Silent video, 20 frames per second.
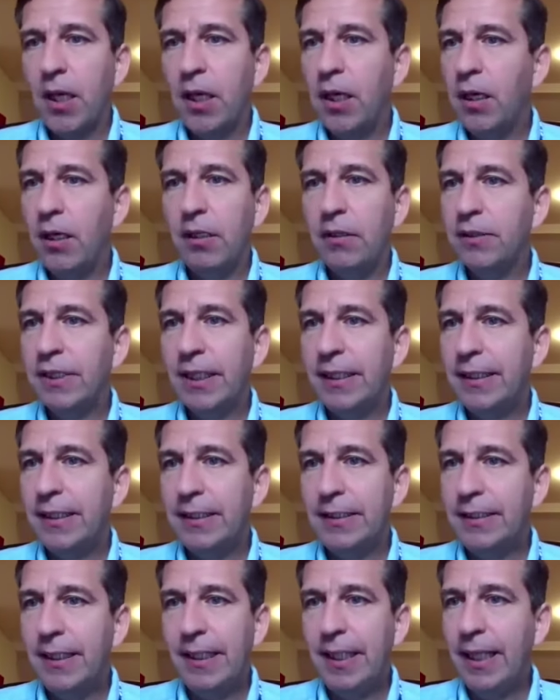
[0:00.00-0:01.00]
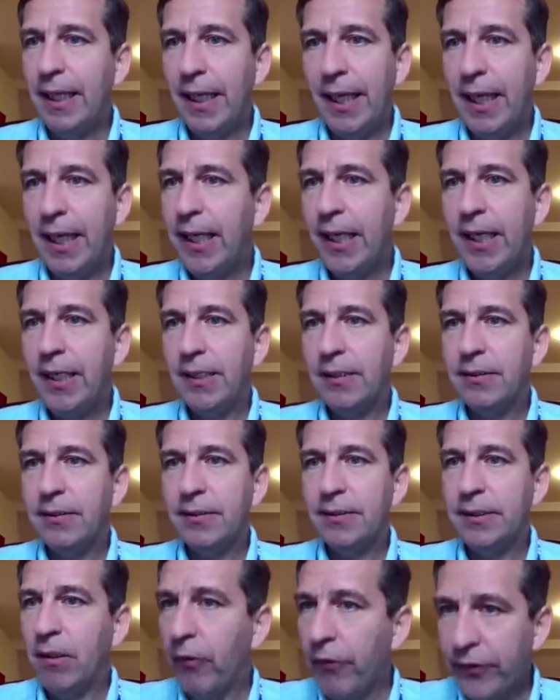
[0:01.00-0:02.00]
Uh,
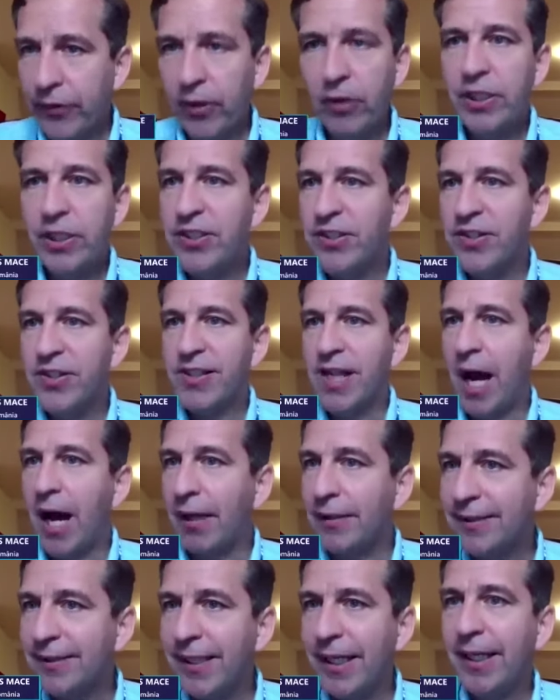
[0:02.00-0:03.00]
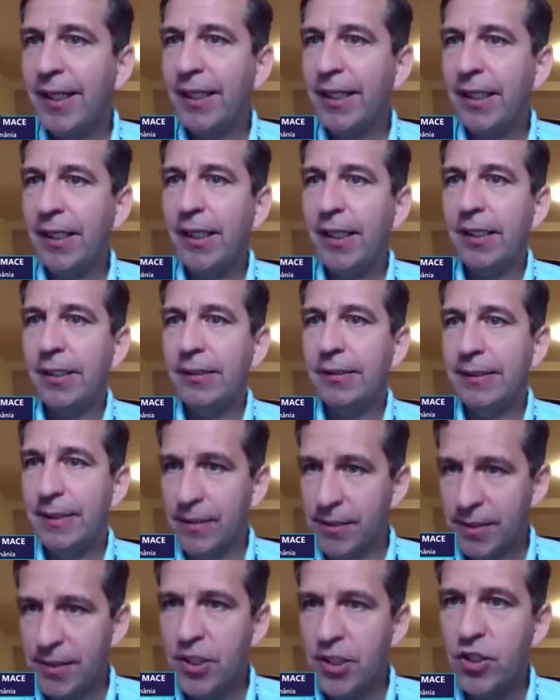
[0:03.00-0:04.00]
clearly the authorities are taking
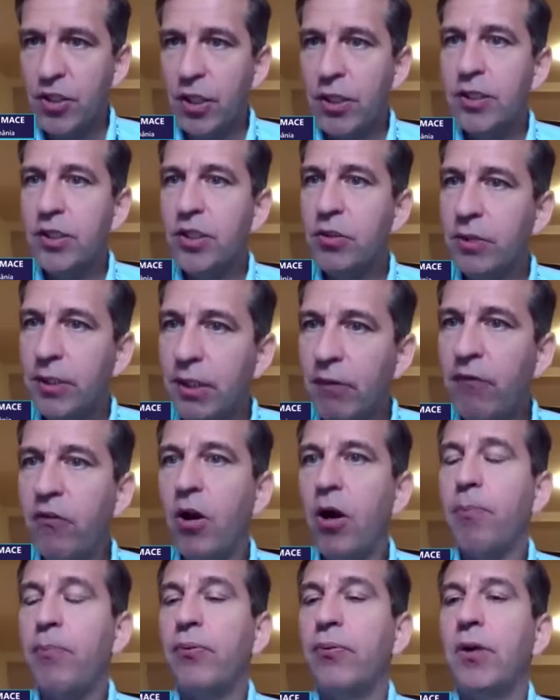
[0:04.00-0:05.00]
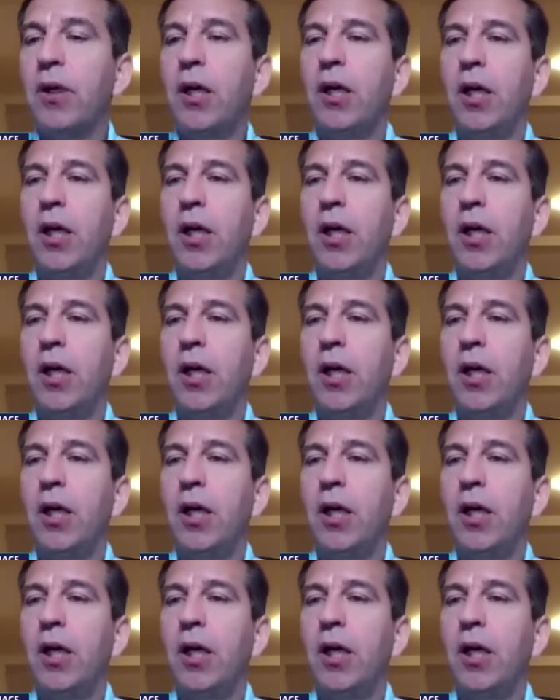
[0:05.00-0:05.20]
decision to develop